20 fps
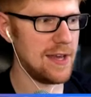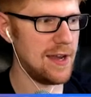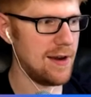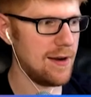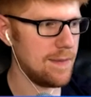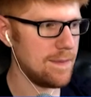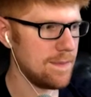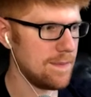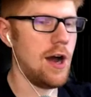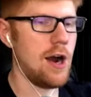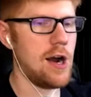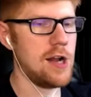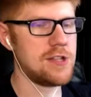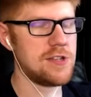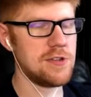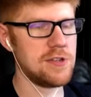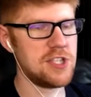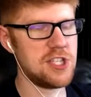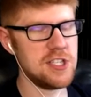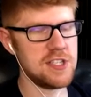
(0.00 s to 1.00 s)
there. All right,
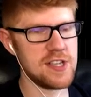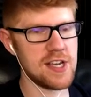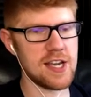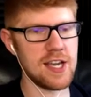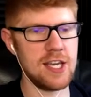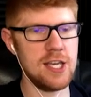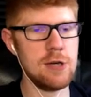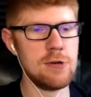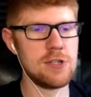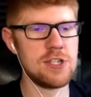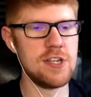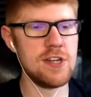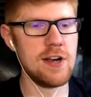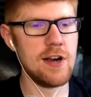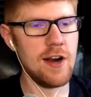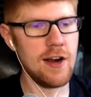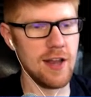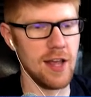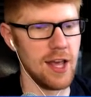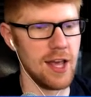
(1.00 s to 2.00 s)
so she's like a huge
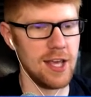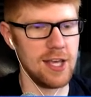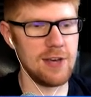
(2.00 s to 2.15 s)
nerd.